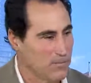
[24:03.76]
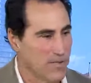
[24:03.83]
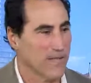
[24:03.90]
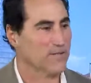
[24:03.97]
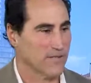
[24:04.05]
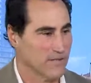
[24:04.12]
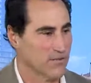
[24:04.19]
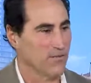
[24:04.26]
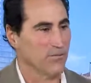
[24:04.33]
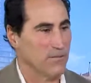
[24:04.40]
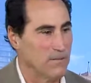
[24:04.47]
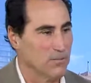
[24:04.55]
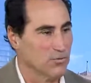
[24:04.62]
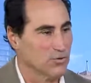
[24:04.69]
Yes, I do.
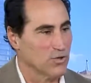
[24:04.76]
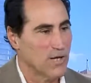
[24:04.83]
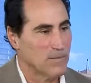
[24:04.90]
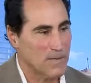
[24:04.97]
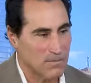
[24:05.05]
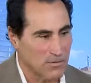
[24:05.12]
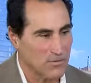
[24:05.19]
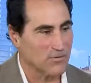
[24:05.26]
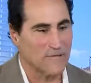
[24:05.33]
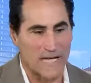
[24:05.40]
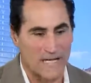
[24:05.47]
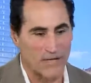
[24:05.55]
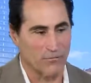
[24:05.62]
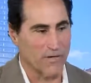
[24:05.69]
People
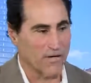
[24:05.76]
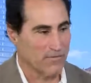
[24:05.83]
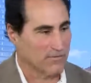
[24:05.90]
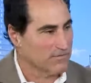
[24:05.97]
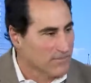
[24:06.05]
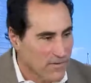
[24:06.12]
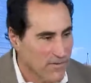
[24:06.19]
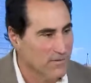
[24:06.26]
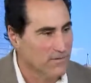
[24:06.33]
getting rid of